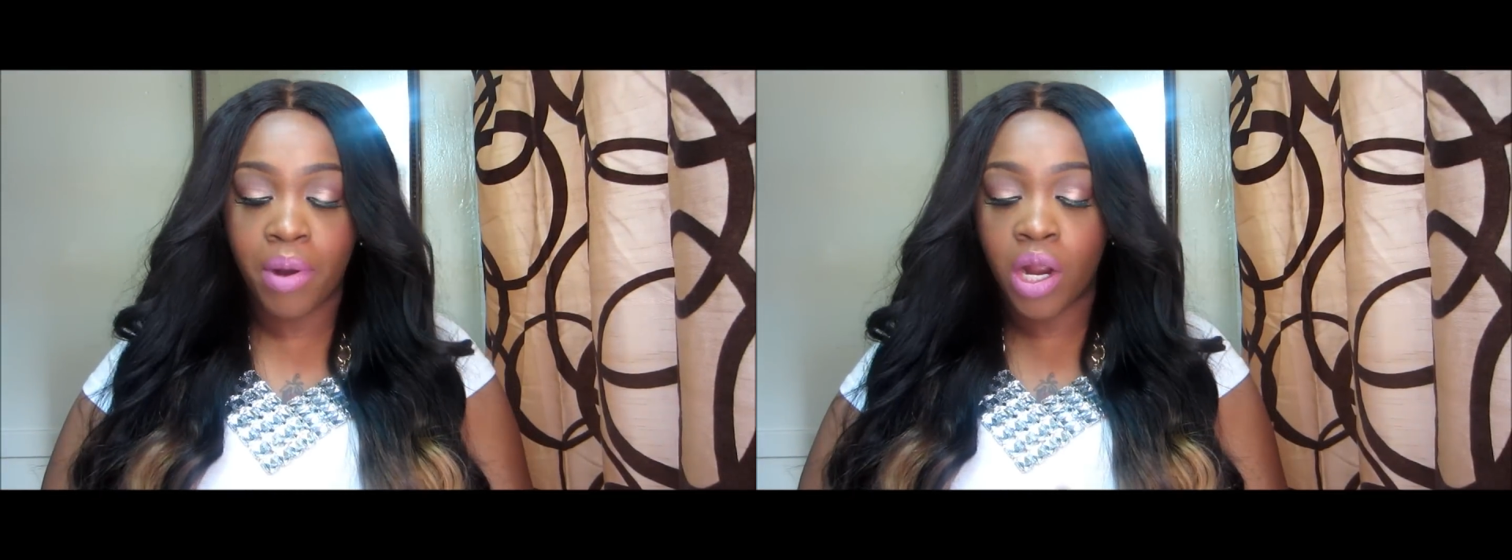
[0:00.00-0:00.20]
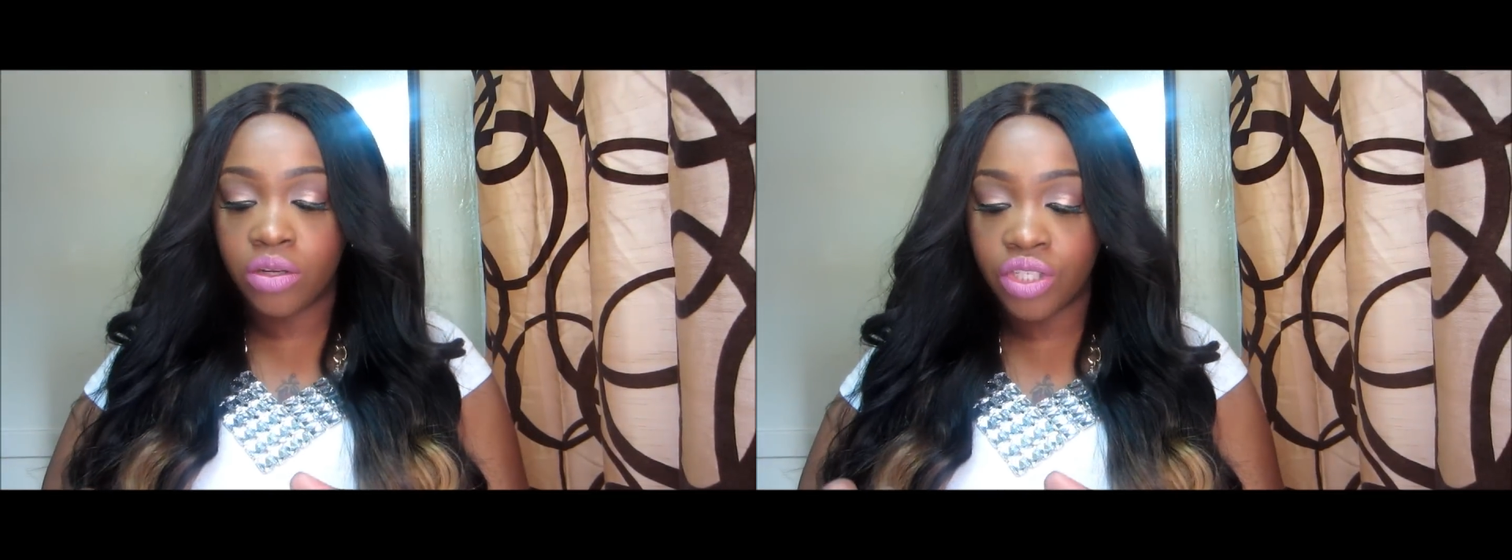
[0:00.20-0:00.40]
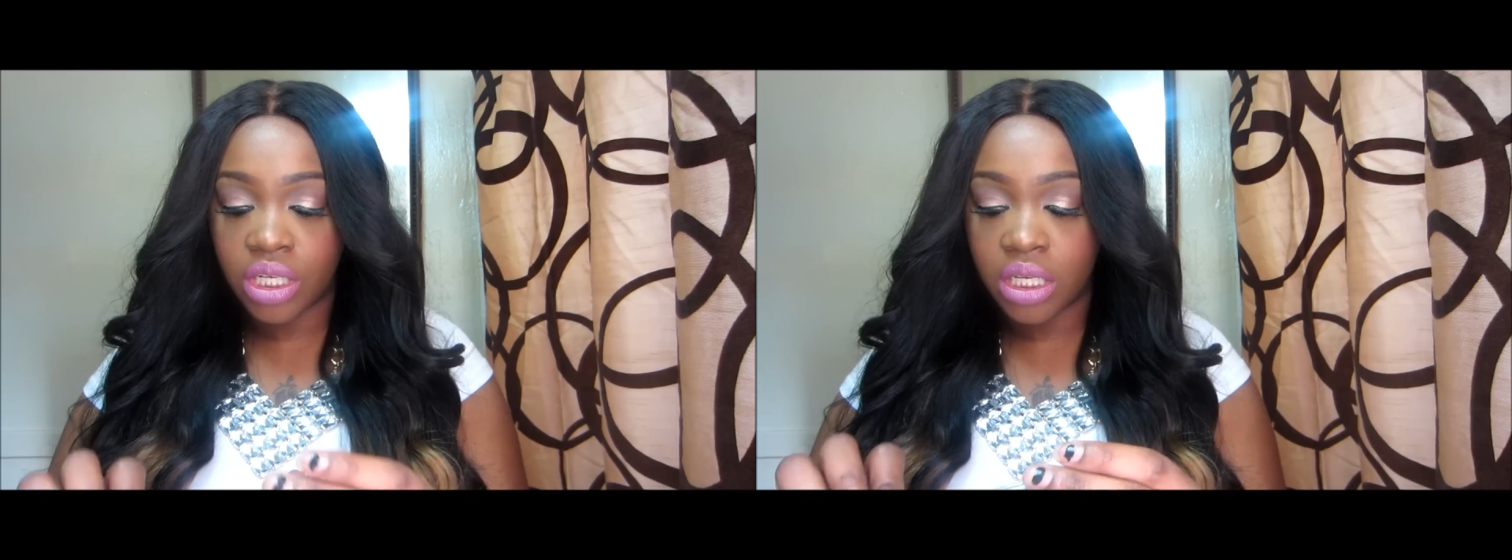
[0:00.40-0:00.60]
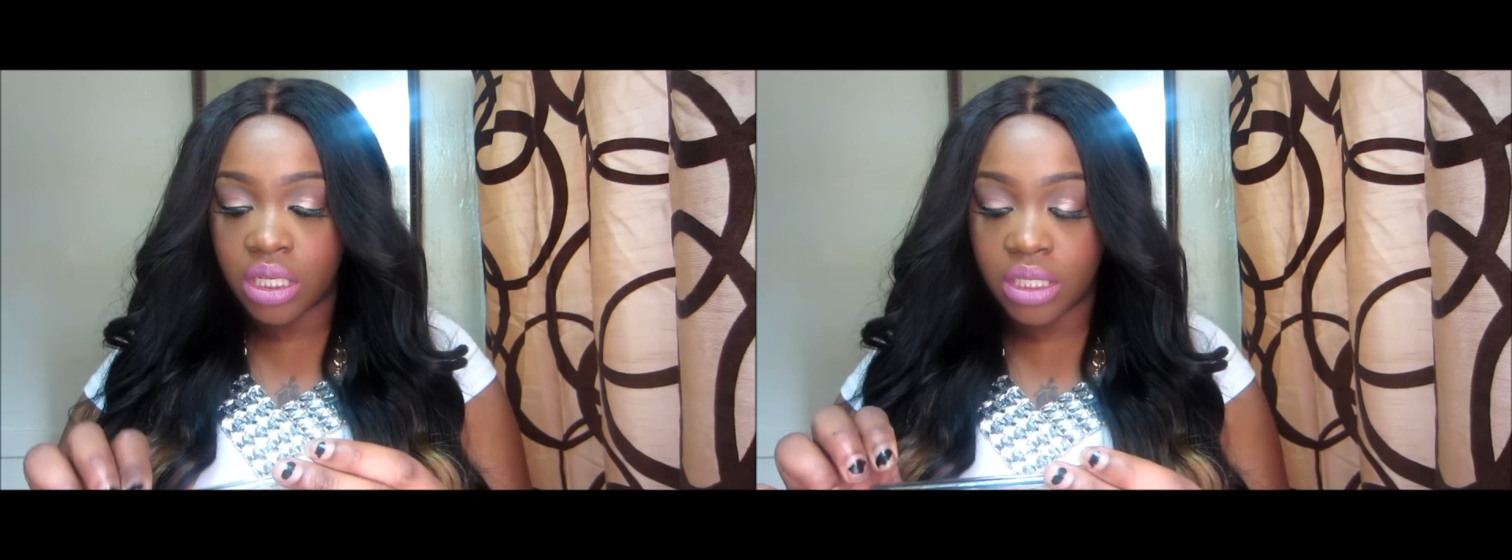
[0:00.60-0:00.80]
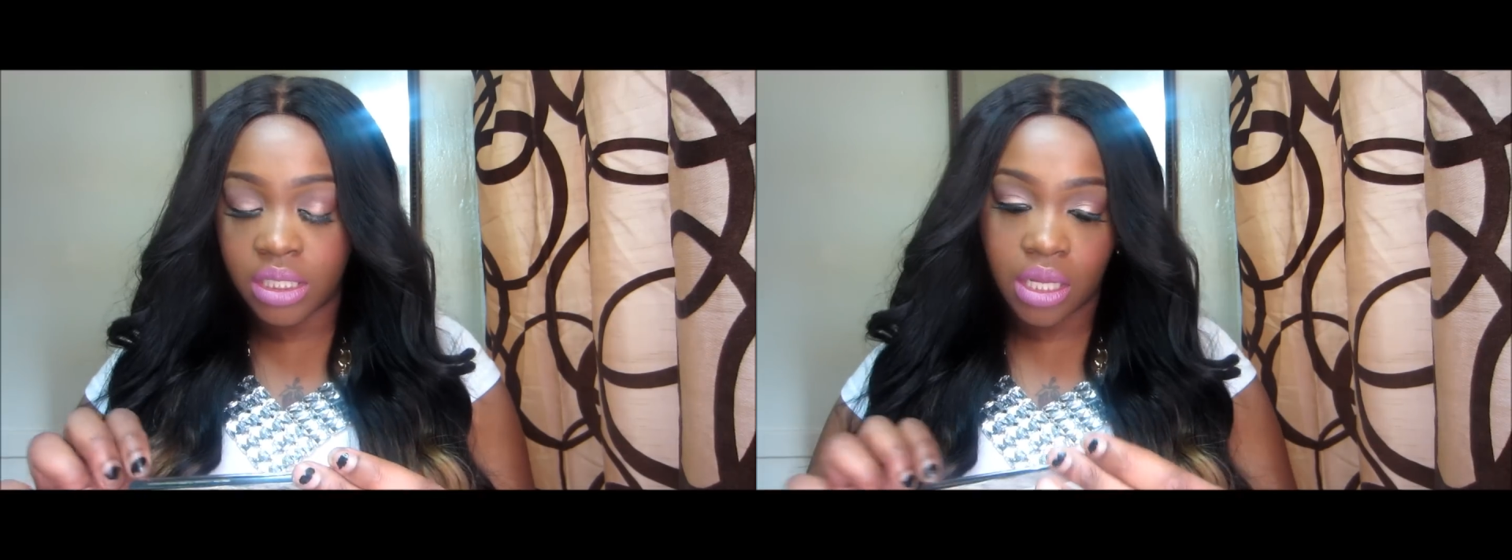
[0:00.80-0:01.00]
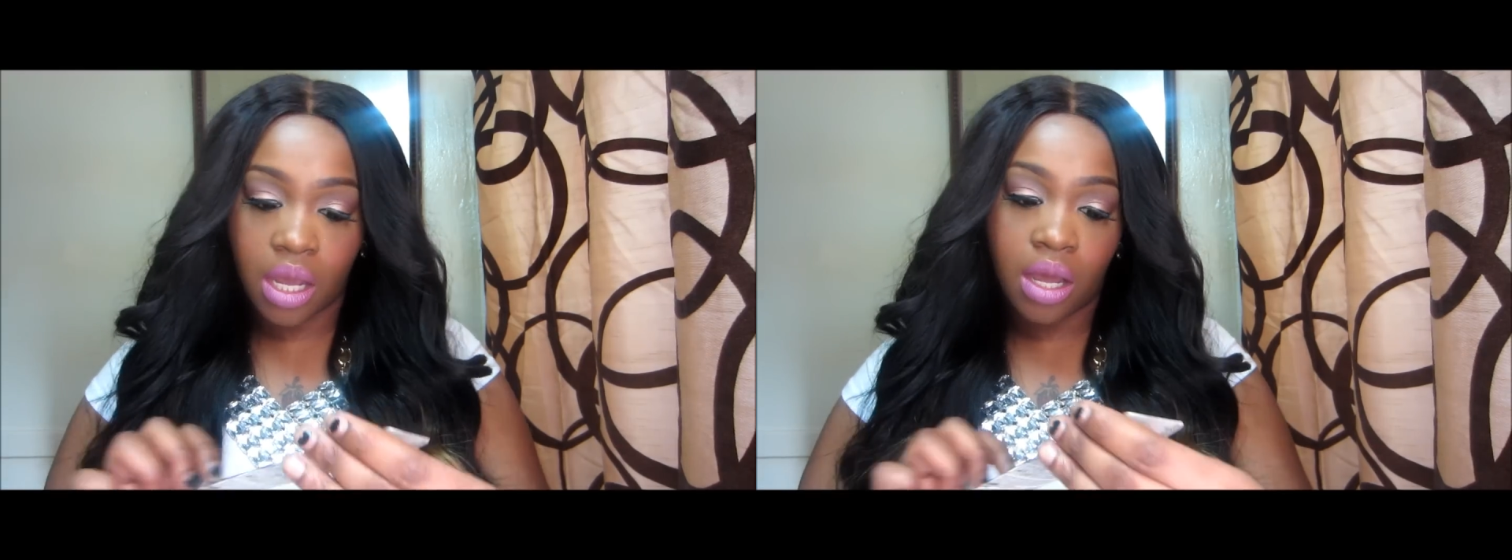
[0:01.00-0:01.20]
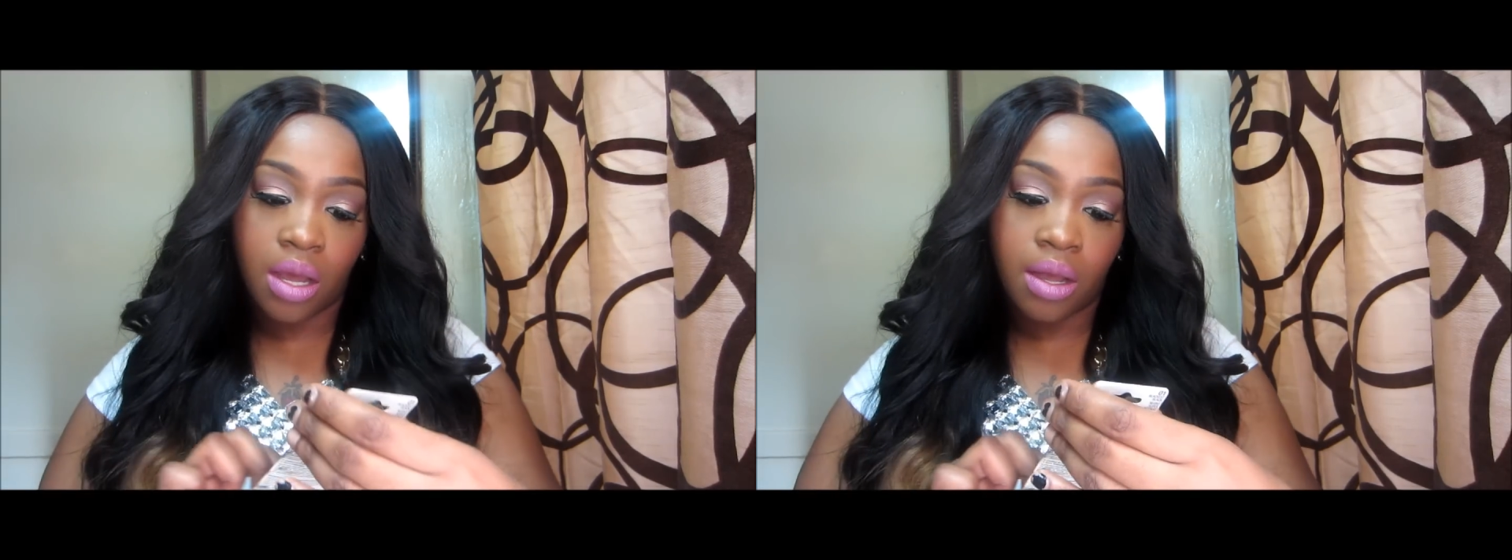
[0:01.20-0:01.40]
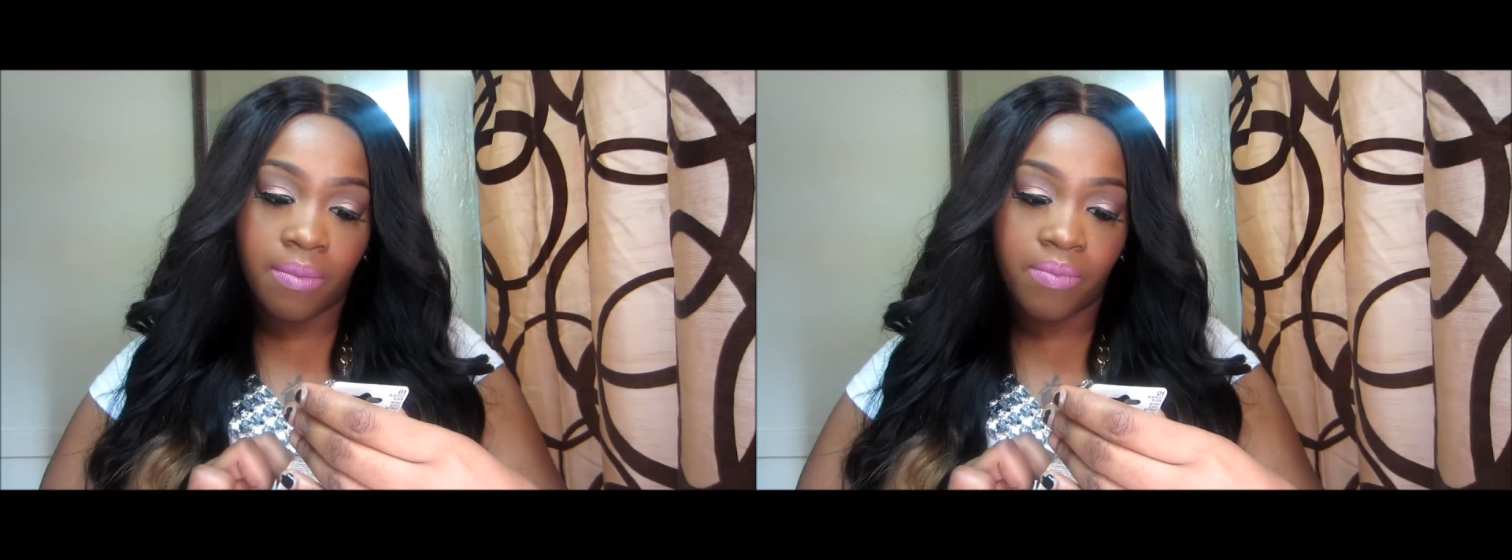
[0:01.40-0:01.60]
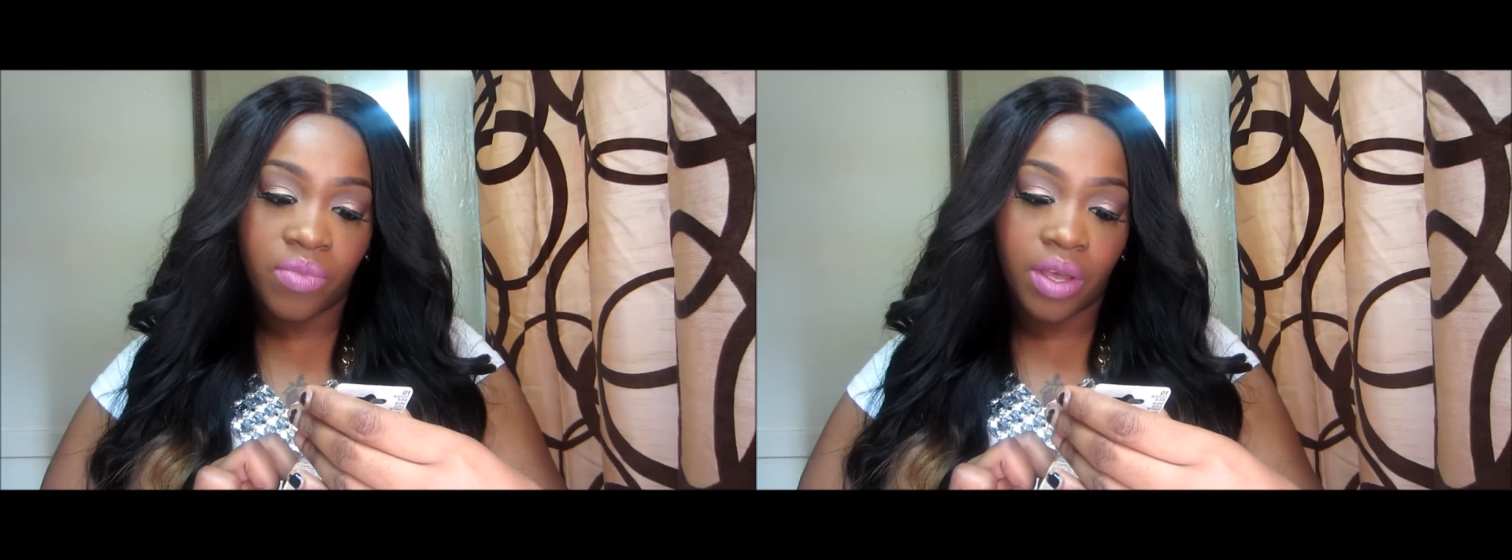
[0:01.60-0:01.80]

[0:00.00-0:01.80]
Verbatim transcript: purchased um,